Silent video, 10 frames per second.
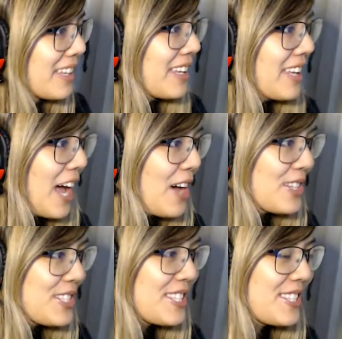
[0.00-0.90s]
how
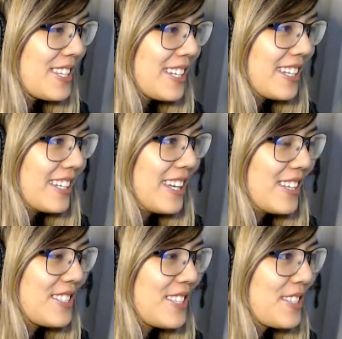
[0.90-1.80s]
does this
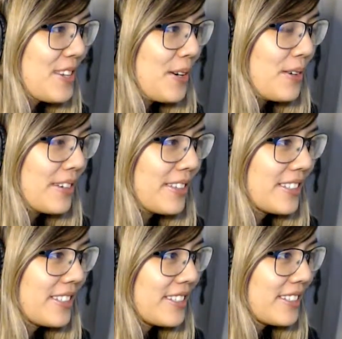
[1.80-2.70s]
go on
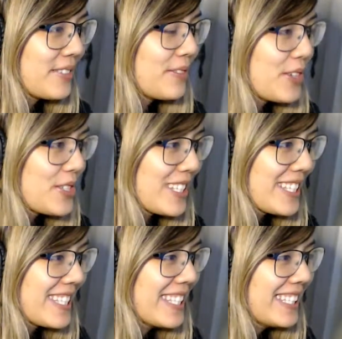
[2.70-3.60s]
the first
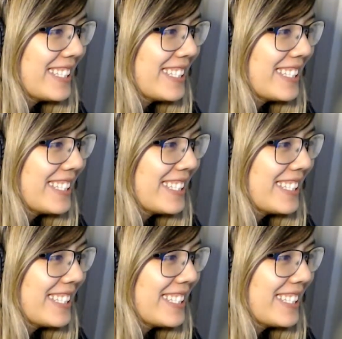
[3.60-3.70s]
lesson?